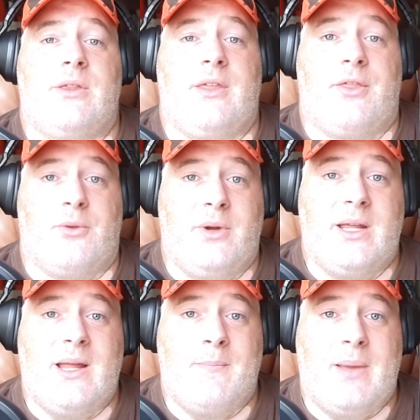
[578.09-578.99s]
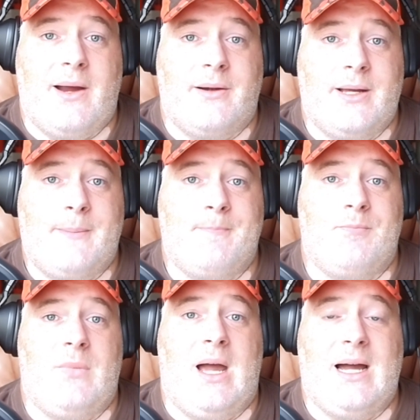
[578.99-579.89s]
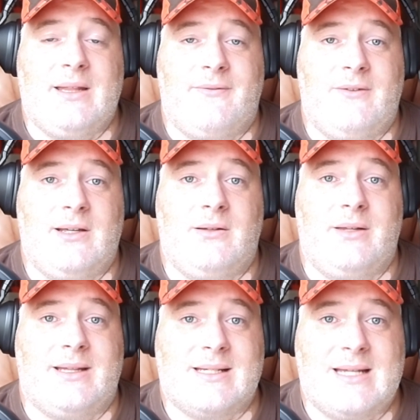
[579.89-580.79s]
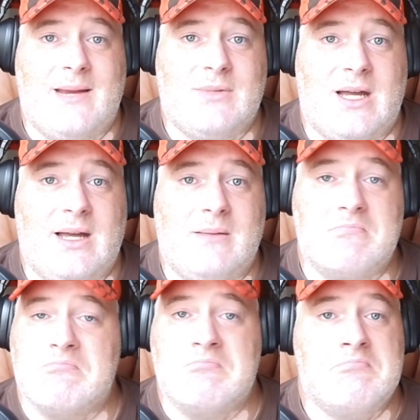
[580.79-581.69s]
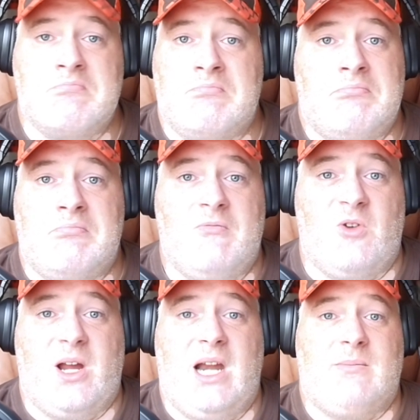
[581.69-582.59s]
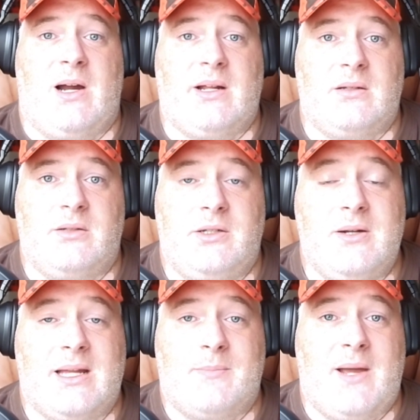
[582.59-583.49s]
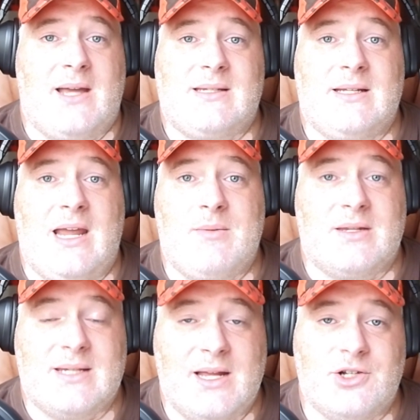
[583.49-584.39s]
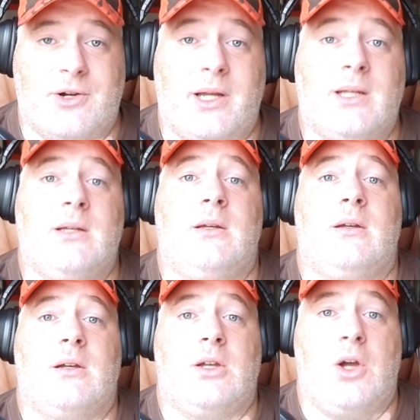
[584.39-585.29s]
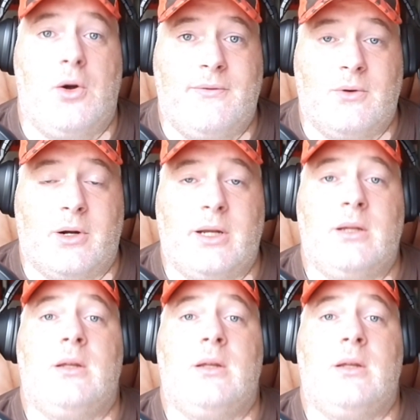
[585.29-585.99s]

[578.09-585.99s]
The three of them paired up on the field at the same time, forget about it. You got the passing game of the century. Go for it.